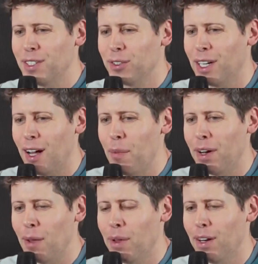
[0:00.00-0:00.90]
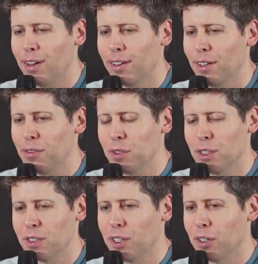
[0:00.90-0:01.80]
to a comment I made here a few
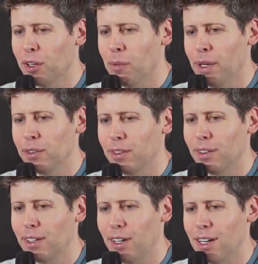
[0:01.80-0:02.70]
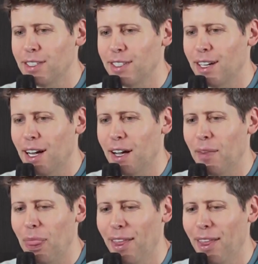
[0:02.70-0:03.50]
years ago about the cost. Uh,